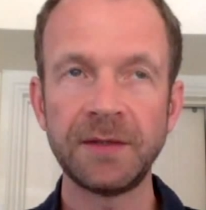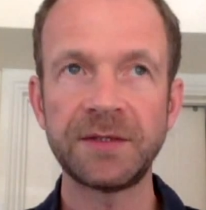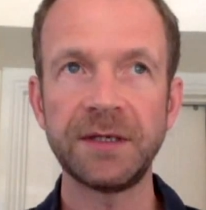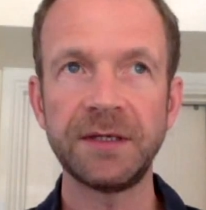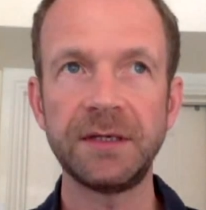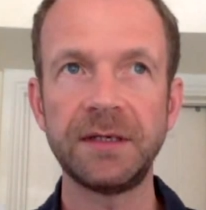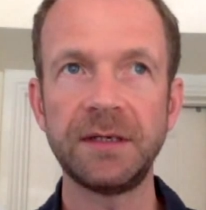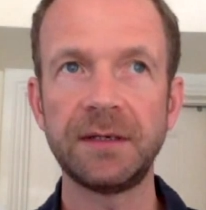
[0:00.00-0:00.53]

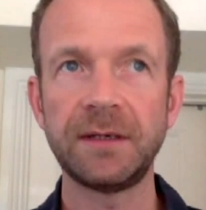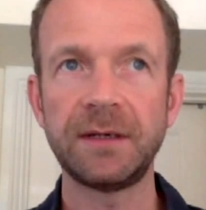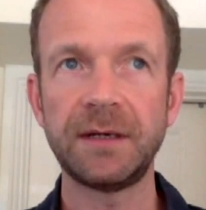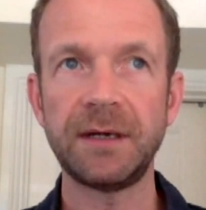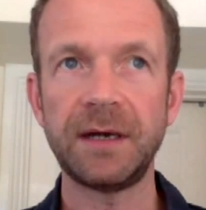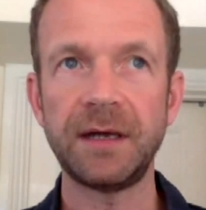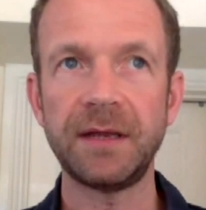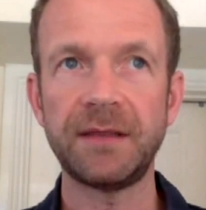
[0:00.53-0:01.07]
So
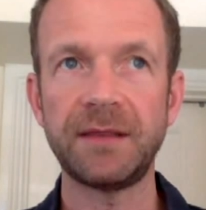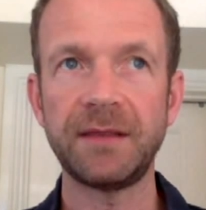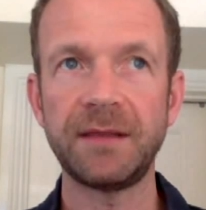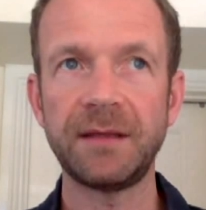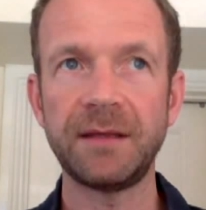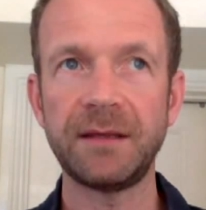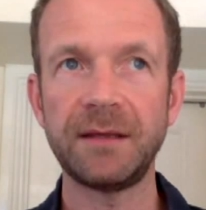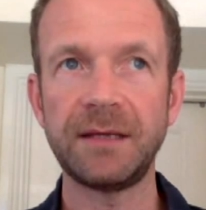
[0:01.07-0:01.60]

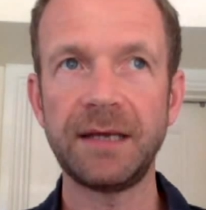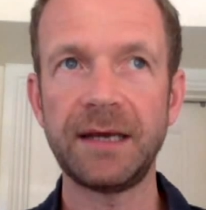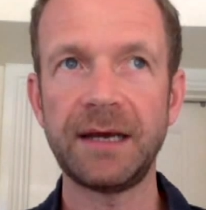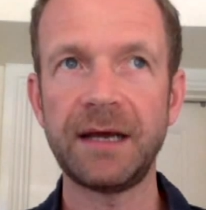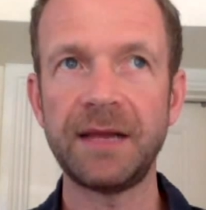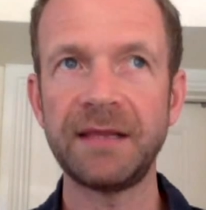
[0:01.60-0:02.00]
yeah,